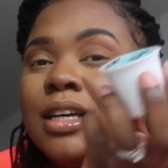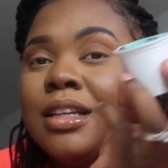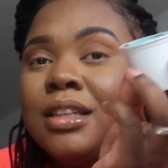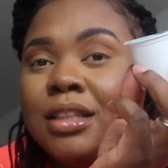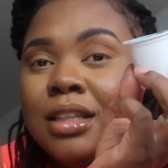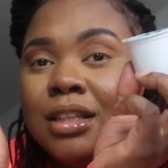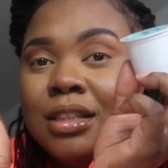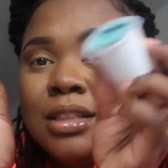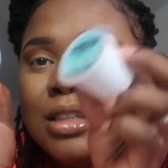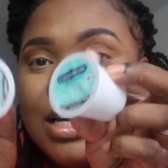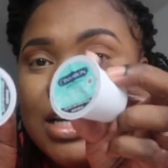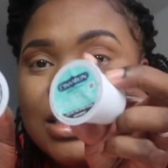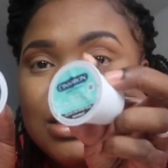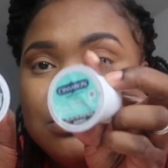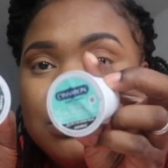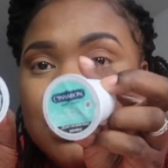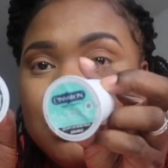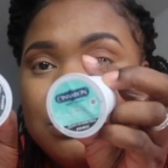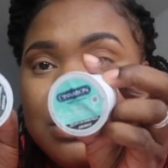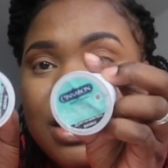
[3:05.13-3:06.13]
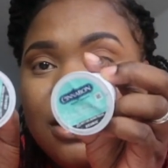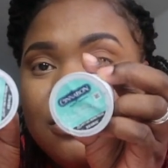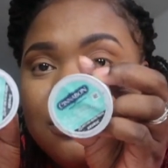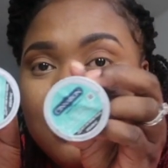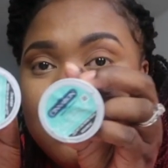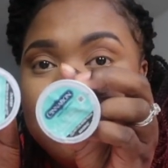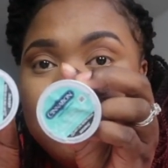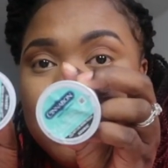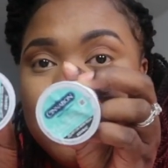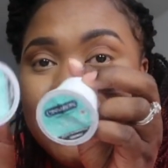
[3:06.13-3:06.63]
this has been my
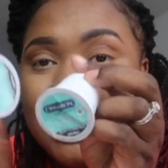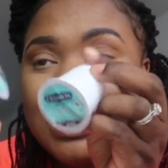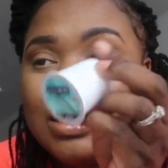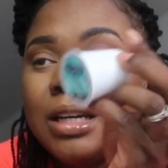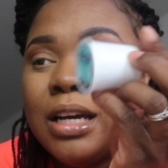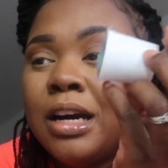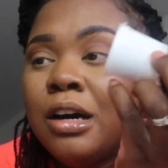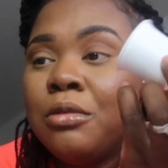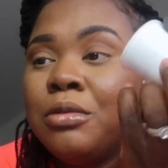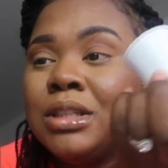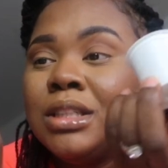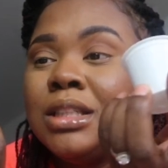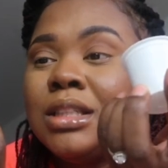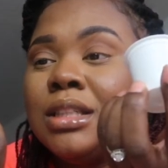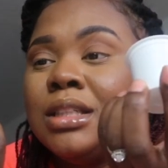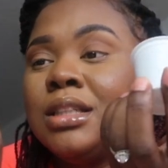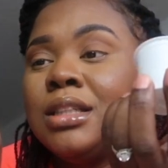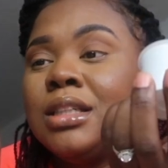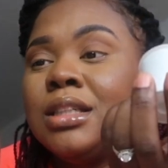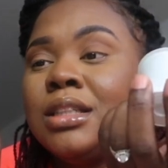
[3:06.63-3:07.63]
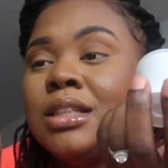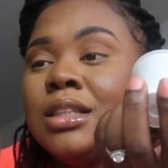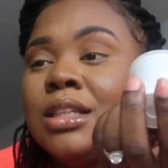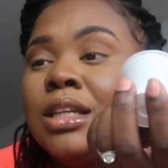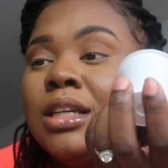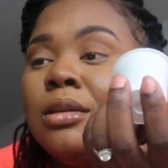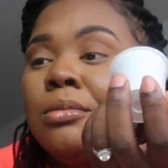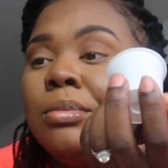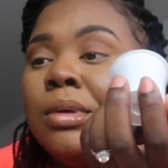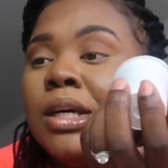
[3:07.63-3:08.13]
favorite right now, which is the
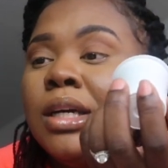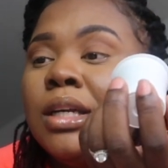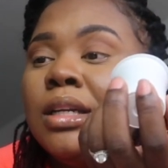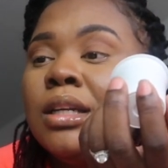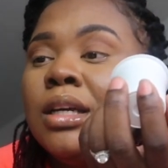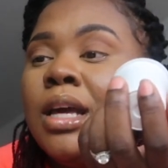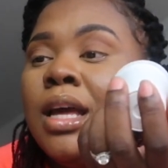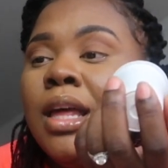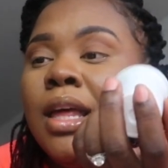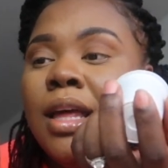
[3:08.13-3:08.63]
Cinnabon